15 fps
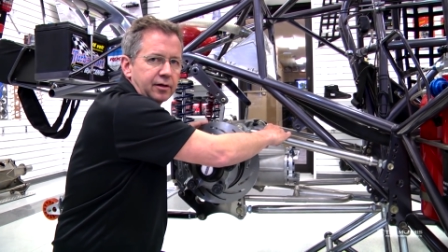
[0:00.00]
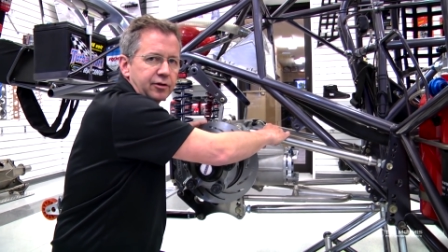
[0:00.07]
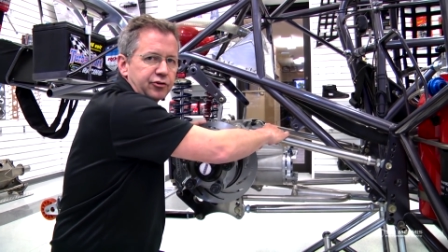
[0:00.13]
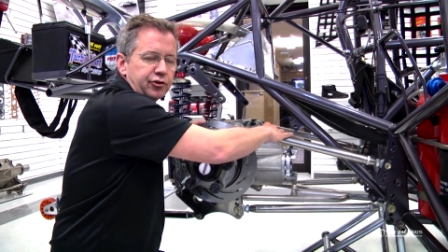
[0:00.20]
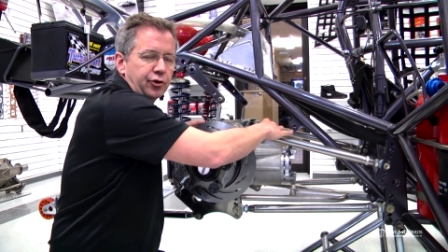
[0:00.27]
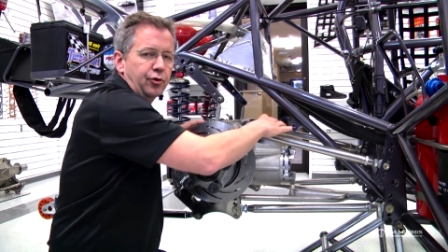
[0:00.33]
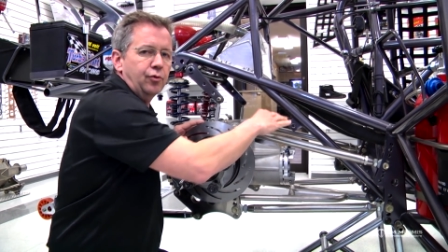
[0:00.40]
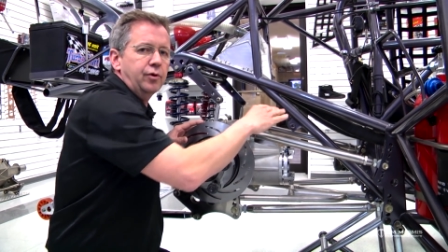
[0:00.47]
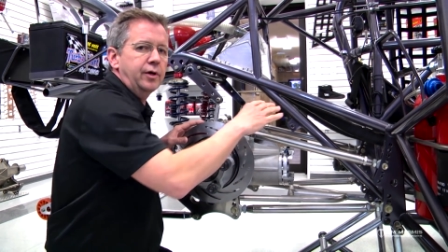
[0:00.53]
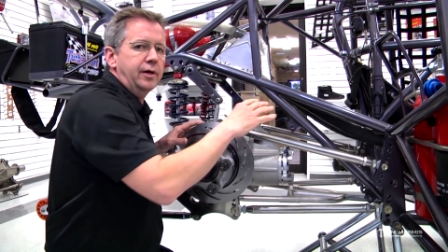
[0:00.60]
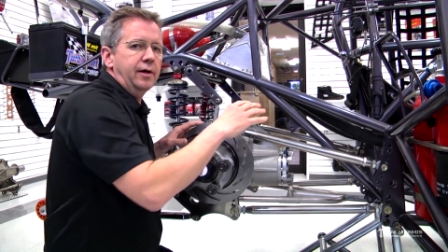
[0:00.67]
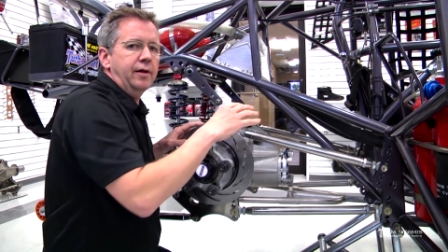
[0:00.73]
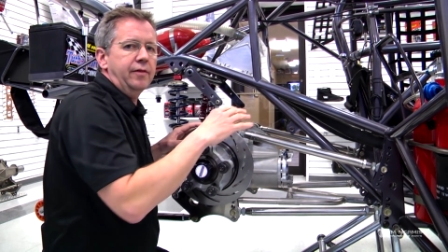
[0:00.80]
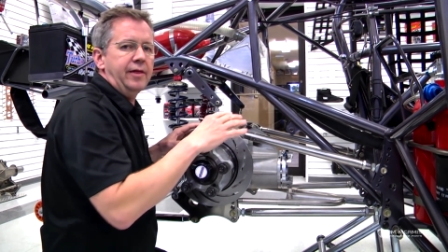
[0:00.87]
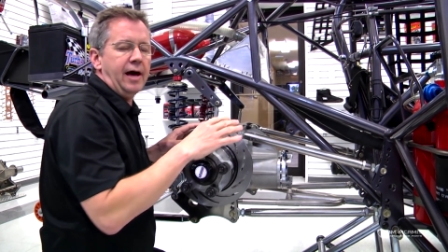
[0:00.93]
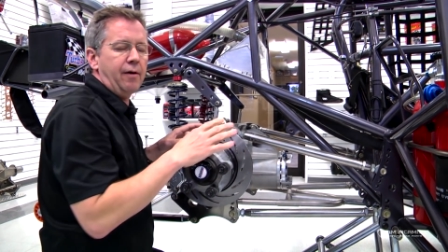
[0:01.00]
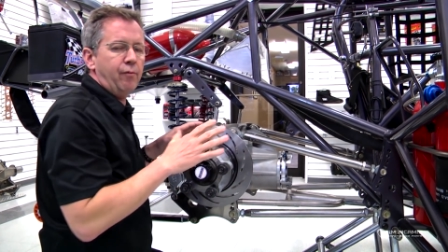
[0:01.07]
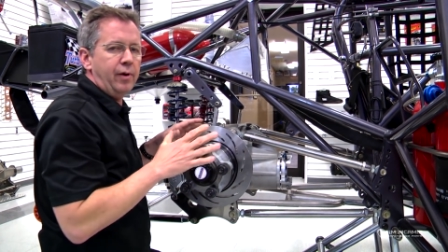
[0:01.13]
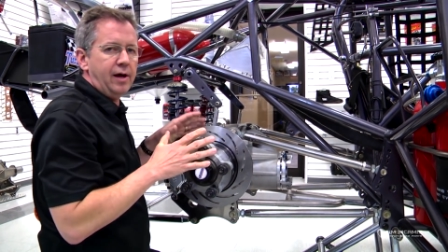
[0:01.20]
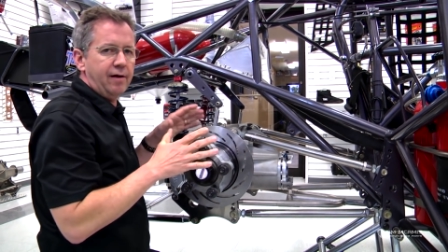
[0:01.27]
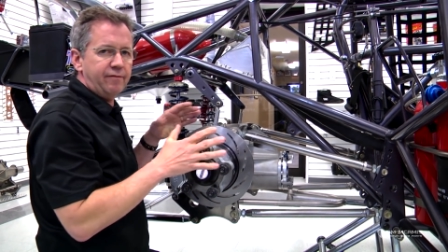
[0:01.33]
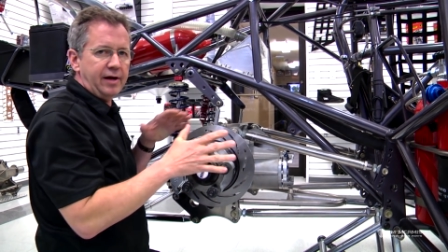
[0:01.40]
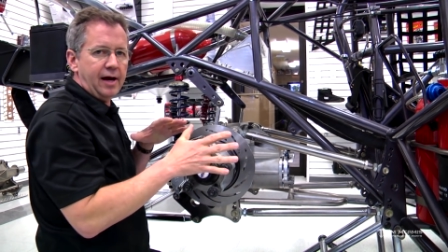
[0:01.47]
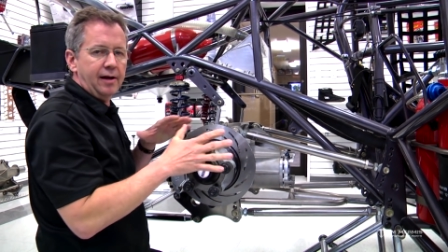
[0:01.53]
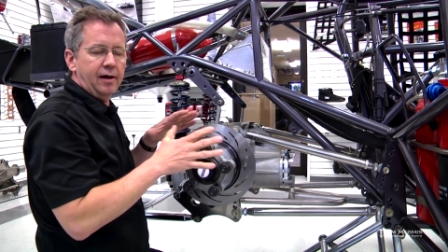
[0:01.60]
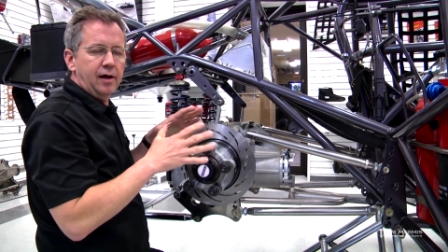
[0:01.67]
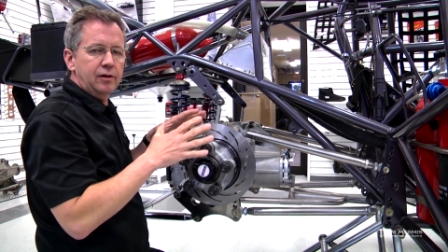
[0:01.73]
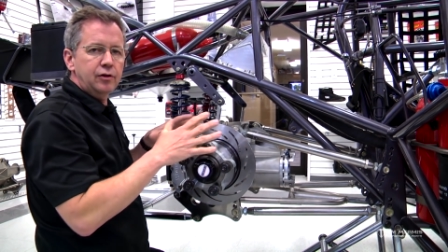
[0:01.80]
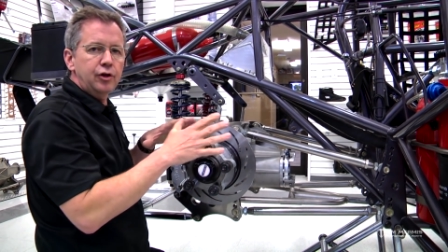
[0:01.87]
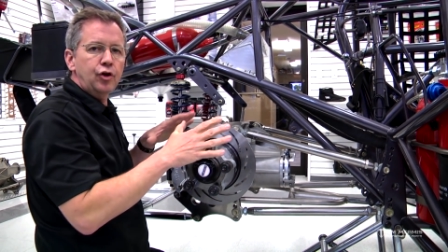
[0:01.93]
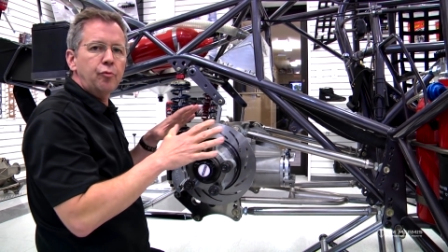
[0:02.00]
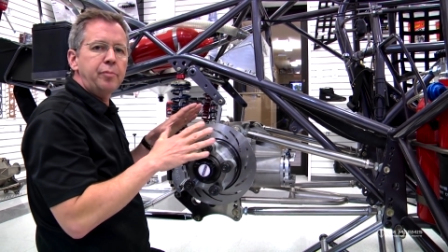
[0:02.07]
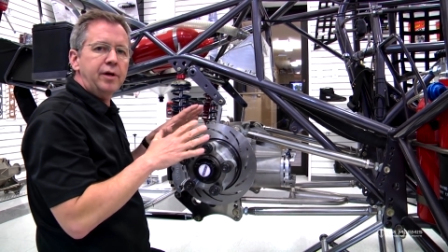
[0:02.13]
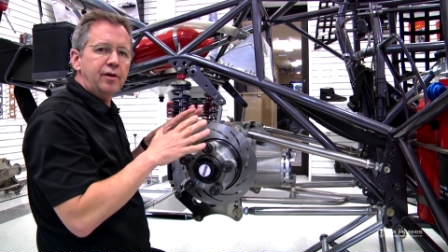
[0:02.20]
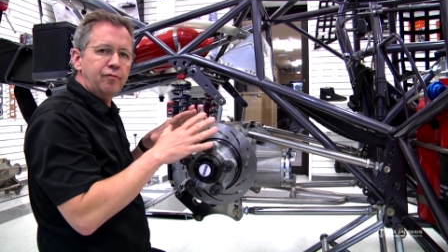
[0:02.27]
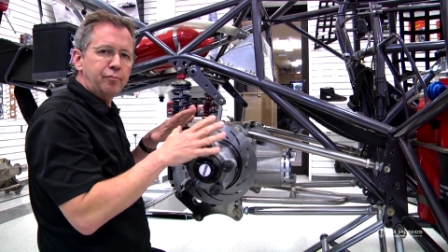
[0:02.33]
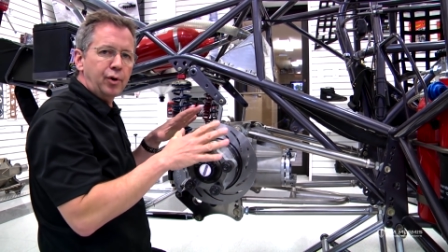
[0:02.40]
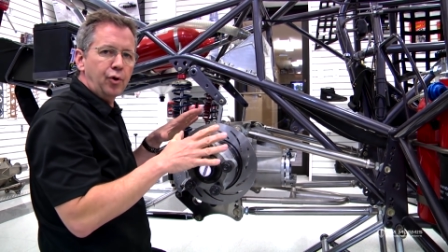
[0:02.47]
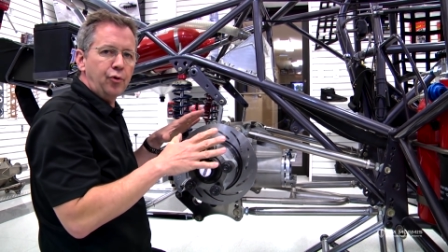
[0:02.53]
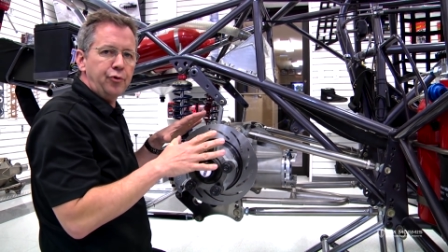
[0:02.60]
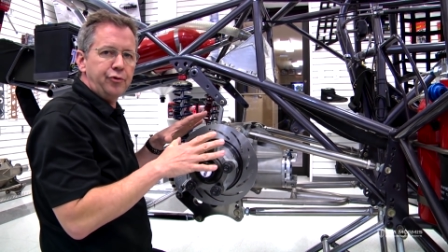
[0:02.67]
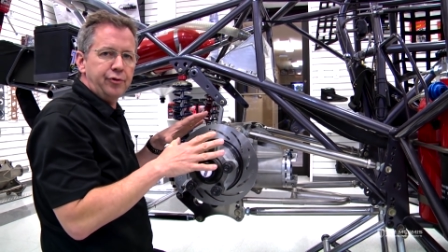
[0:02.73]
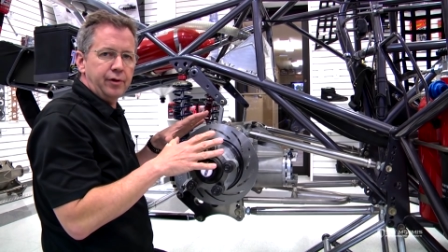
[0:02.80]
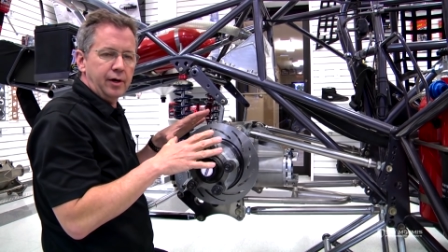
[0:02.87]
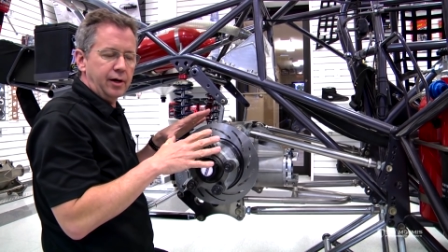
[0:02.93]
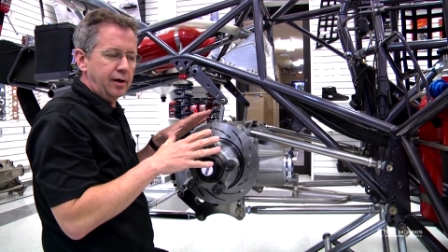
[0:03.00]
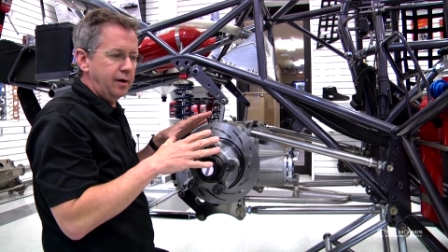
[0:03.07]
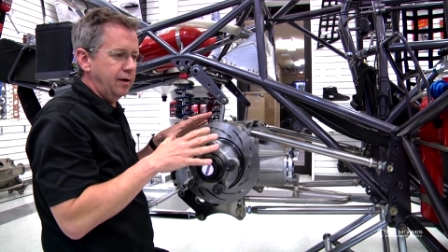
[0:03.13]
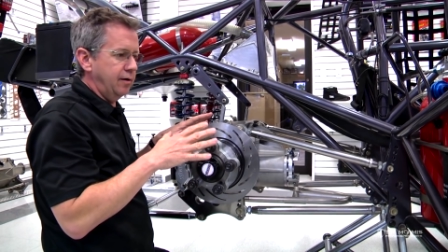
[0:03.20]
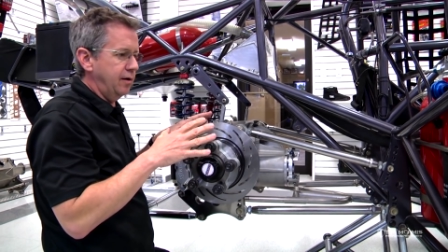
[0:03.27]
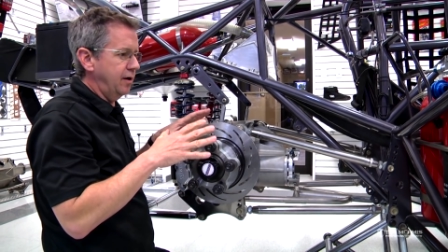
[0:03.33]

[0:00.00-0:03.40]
So that way I've got a, a little bit of both uh,